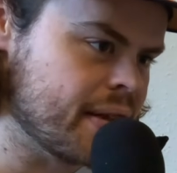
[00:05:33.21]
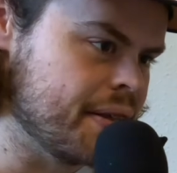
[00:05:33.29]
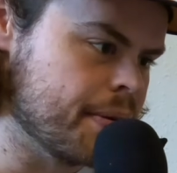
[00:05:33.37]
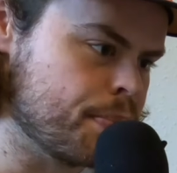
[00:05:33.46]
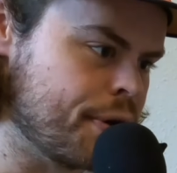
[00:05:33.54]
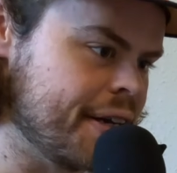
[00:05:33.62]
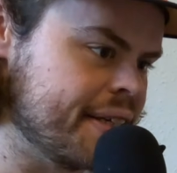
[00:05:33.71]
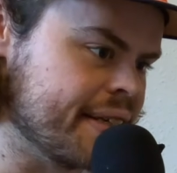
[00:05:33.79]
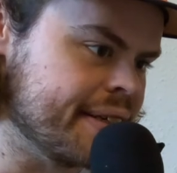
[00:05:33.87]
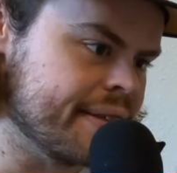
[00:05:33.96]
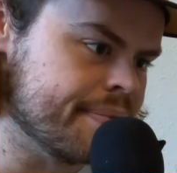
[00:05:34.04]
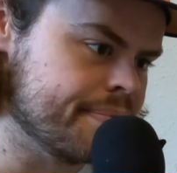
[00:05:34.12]
the
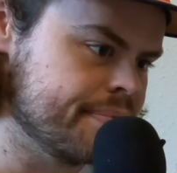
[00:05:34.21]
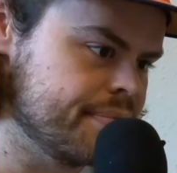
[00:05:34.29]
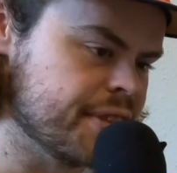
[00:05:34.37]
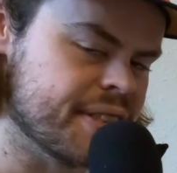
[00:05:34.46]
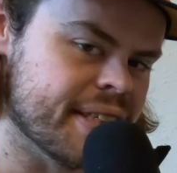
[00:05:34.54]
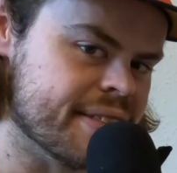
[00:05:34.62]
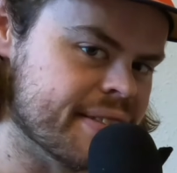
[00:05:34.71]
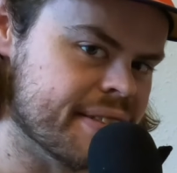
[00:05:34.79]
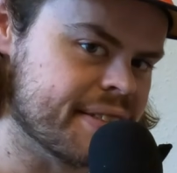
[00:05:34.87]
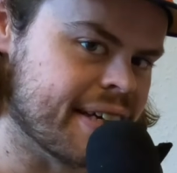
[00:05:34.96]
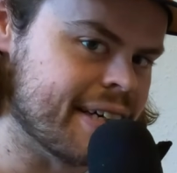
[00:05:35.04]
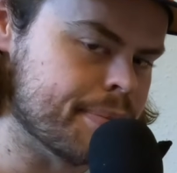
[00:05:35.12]
braking just isn't the
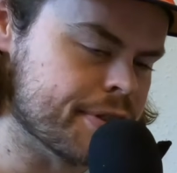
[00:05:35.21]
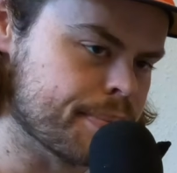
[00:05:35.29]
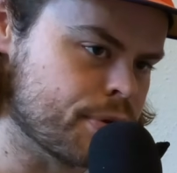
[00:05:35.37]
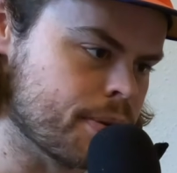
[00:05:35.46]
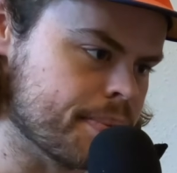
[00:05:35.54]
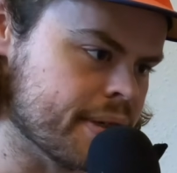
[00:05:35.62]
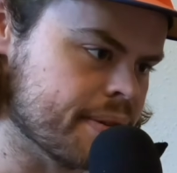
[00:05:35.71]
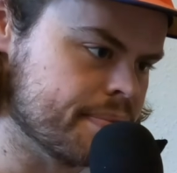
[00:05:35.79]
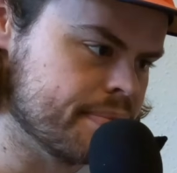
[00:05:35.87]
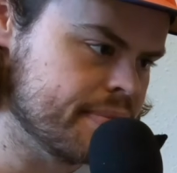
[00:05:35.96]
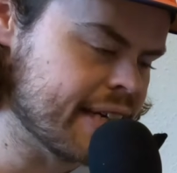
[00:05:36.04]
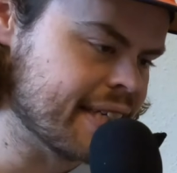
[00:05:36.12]
same as a proper
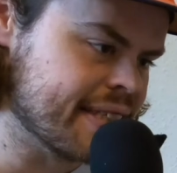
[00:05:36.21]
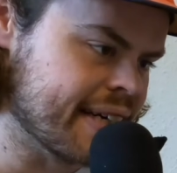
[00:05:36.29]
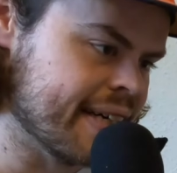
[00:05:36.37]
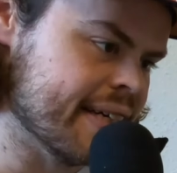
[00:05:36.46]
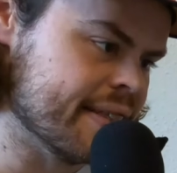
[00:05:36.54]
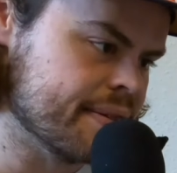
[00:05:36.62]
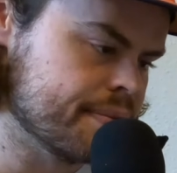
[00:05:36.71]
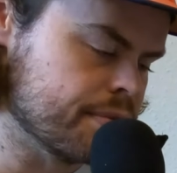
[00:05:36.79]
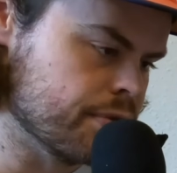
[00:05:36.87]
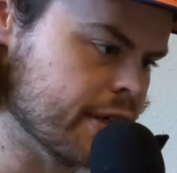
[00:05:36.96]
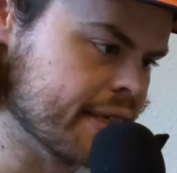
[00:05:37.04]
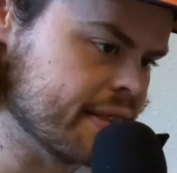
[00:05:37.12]
dedicated
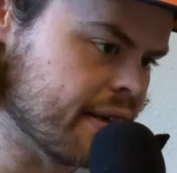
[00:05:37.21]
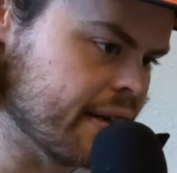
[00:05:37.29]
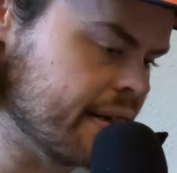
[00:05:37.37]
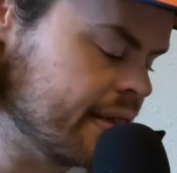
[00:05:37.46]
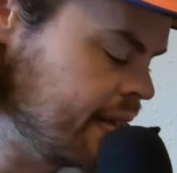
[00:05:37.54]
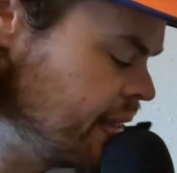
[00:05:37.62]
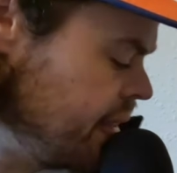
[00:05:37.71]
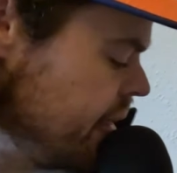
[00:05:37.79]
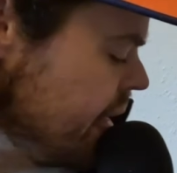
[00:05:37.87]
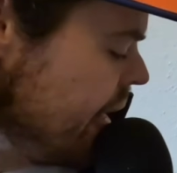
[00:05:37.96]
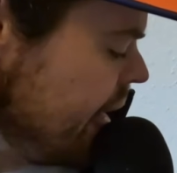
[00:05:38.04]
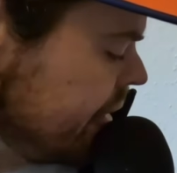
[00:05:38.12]
rear tyre.
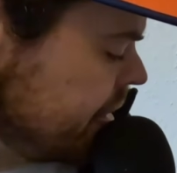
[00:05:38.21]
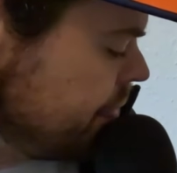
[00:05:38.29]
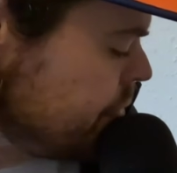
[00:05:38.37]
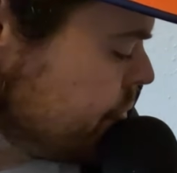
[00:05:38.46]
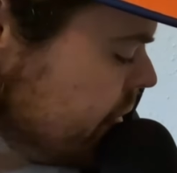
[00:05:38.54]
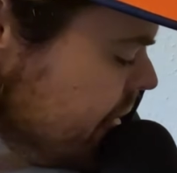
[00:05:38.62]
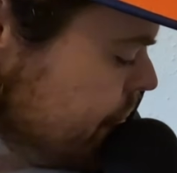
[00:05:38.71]
And I've been really